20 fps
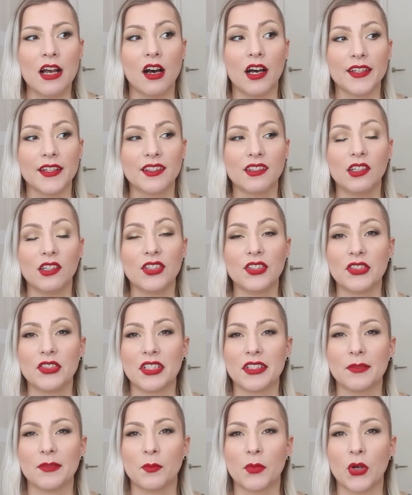I started
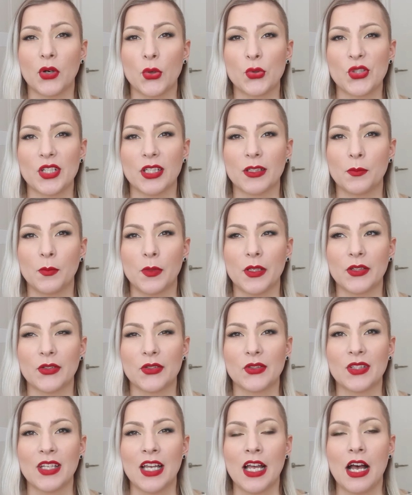this project
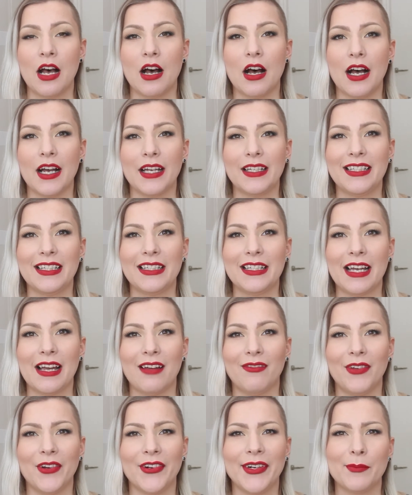because I did
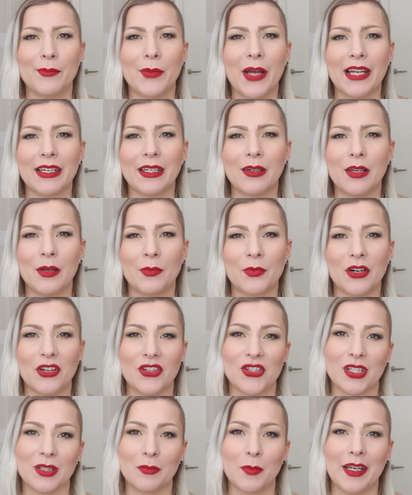have very bad
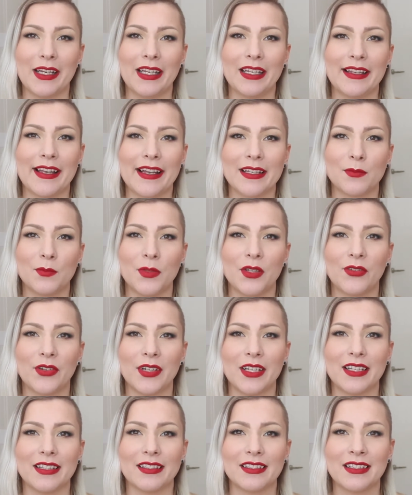project planning
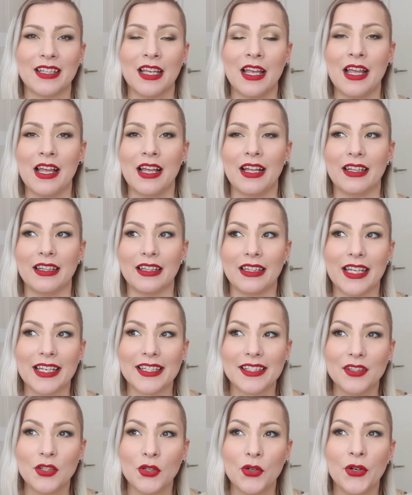experience
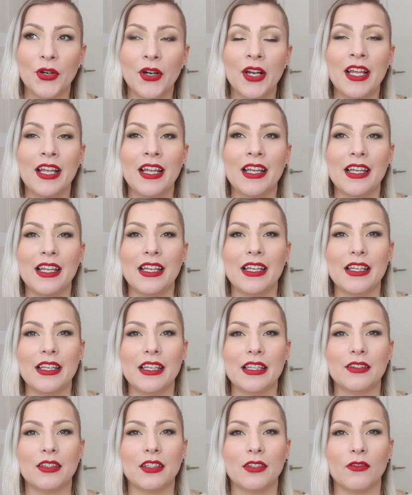last year.
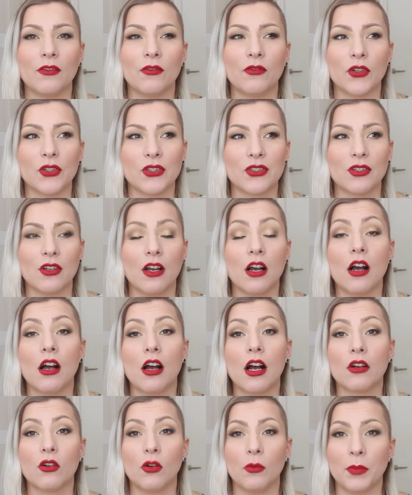It was
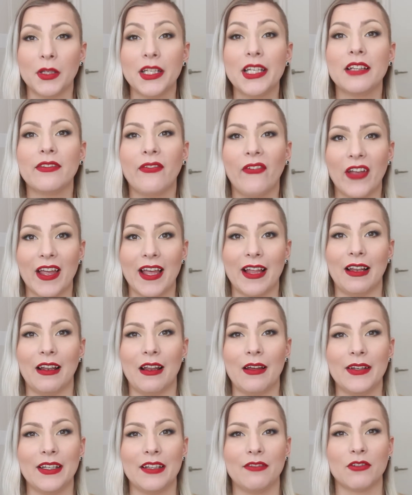a complete
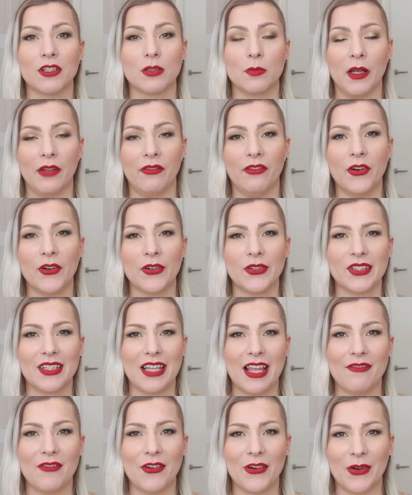fail. It was my first
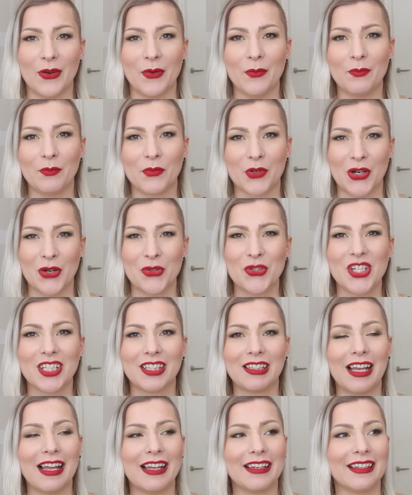ever
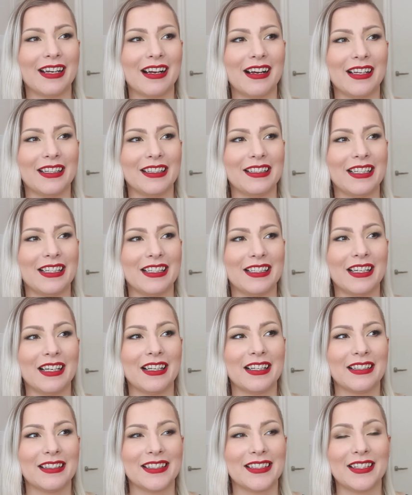project and I did
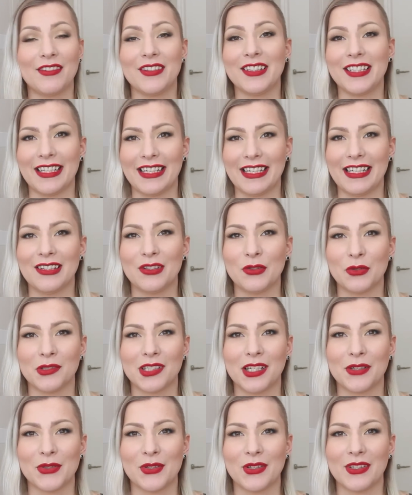17 in
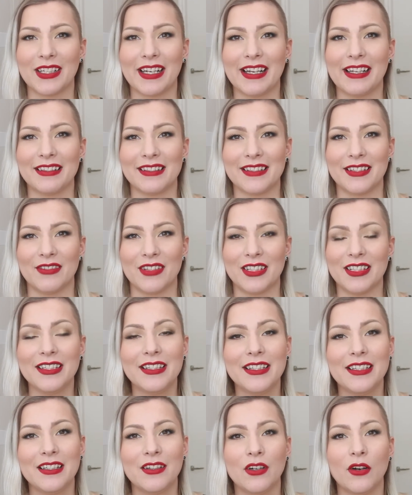
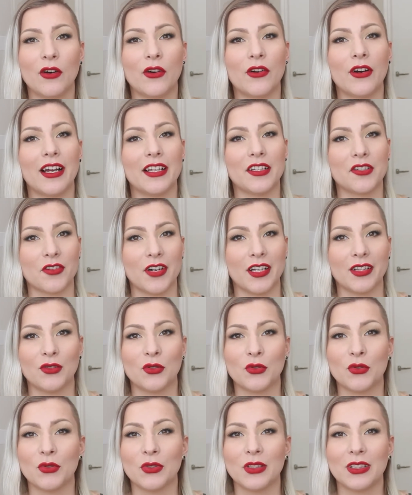2017, or I tried
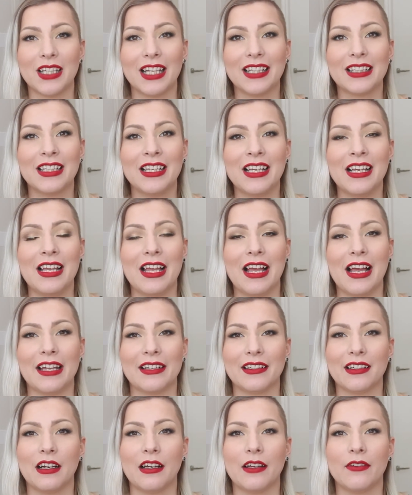to do that, and
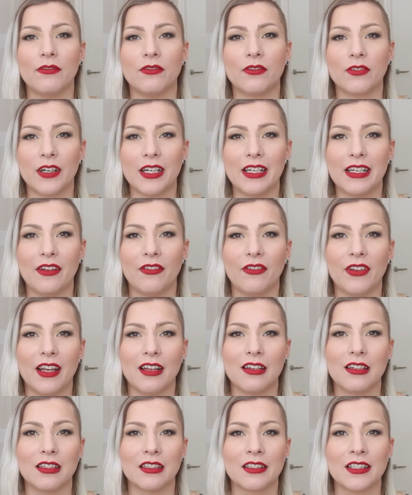I really
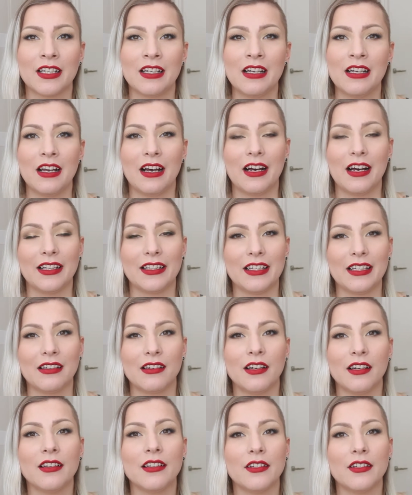failed. I think
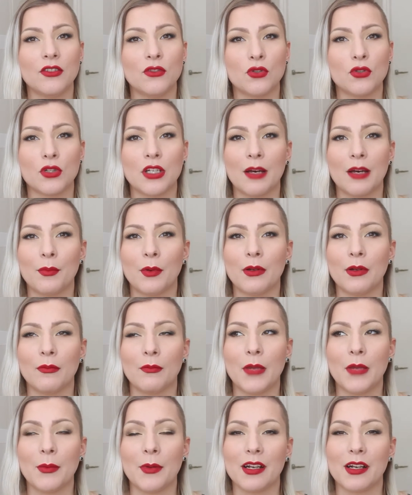I used up
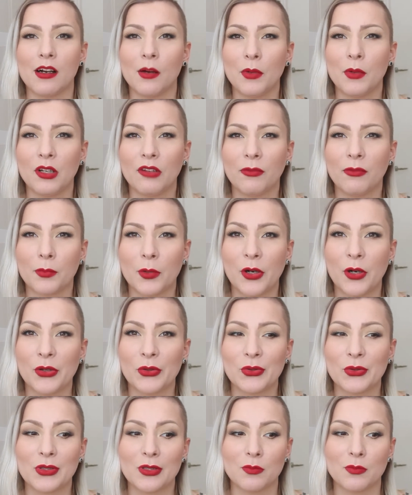maybe a couple of
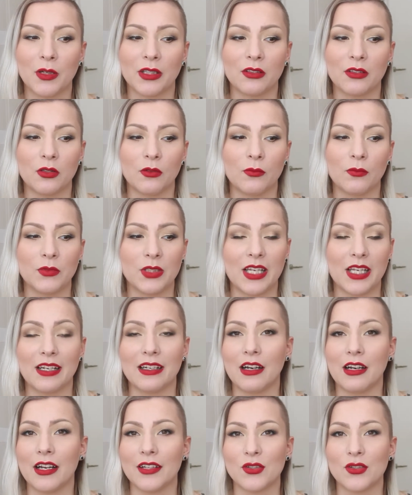products, but
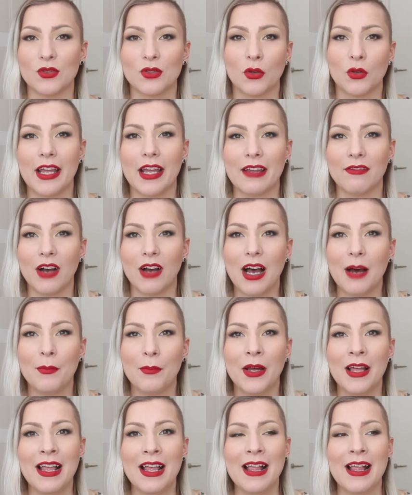then I just gave
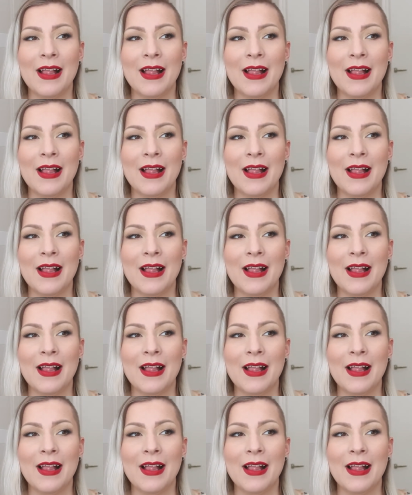up.